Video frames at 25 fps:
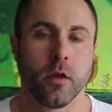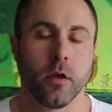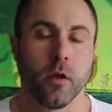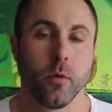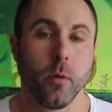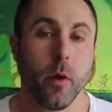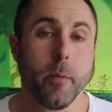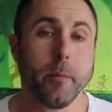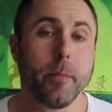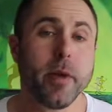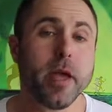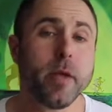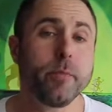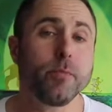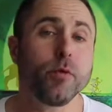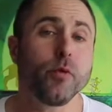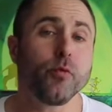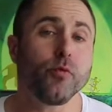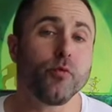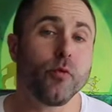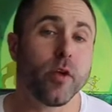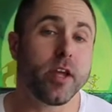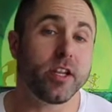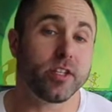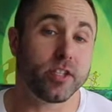When people
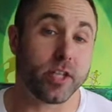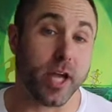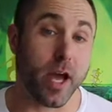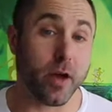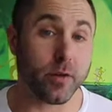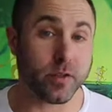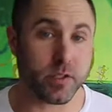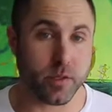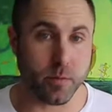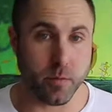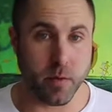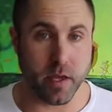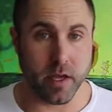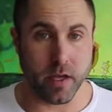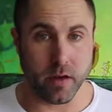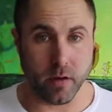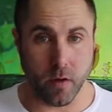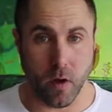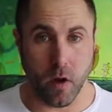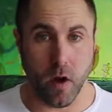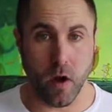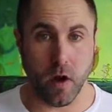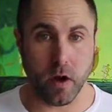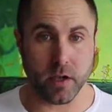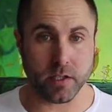reach out to me and
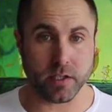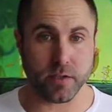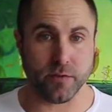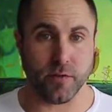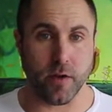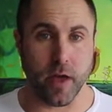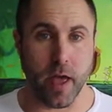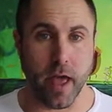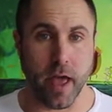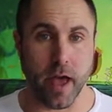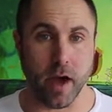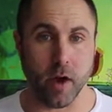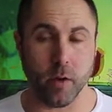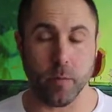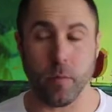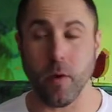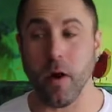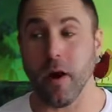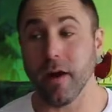ask for help,